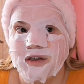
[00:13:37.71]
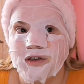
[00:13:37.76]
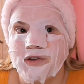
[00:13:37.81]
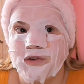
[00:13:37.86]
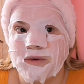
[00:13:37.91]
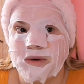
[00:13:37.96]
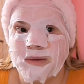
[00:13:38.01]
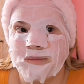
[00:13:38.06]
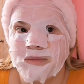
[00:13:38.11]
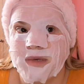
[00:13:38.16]

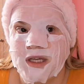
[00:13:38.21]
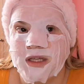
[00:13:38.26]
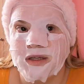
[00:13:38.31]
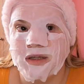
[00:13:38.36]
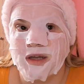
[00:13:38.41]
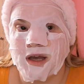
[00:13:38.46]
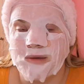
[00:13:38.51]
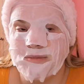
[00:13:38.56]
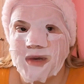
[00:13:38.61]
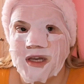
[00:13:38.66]
you know what I
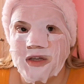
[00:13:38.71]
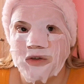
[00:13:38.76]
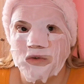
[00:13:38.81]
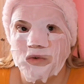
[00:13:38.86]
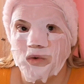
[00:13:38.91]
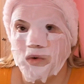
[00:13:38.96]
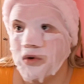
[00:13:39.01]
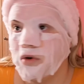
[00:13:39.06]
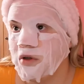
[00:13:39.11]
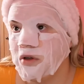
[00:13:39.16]
mean? I might
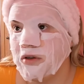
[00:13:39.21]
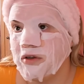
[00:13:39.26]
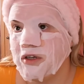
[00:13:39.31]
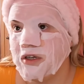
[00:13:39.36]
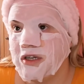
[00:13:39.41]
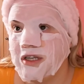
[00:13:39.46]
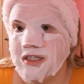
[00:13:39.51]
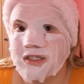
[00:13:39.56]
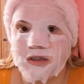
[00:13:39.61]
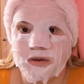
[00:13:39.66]
not
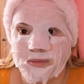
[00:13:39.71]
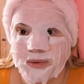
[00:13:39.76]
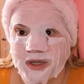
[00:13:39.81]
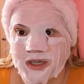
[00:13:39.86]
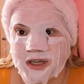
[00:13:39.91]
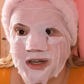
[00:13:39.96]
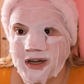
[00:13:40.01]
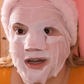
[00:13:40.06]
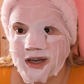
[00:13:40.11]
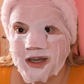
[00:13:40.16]
crease up
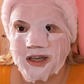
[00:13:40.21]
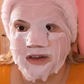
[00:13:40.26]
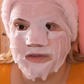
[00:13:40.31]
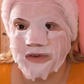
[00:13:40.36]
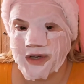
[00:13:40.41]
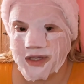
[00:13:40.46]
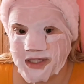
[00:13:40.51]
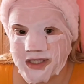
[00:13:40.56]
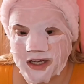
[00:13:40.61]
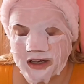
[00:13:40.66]
and cry
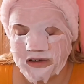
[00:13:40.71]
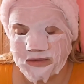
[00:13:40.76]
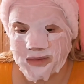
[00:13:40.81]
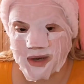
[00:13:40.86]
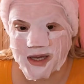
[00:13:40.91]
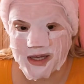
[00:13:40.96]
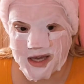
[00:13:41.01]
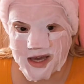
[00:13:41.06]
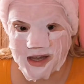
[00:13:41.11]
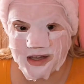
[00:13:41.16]
every time
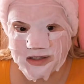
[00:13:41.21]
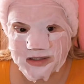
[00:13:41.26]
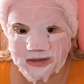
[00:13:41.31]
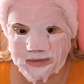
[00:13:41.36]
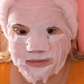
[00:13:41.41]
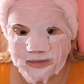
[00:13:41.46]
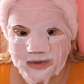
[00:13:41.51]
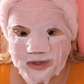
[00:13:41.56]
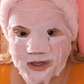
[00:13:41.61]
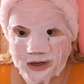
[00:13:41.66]
I get
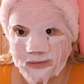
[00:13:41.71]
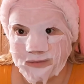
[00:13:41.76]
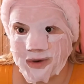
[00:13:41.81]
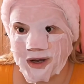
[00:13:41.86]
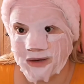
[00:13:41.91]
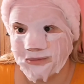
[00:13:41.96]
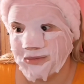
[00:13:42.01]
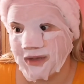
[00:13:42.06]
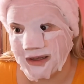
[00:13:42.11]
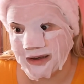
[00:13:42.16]
something,
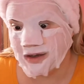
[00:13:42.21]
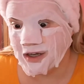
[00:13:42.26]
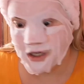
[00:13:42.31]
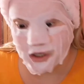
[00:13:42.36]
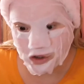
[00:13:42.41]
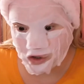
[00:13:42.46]
but I'm like,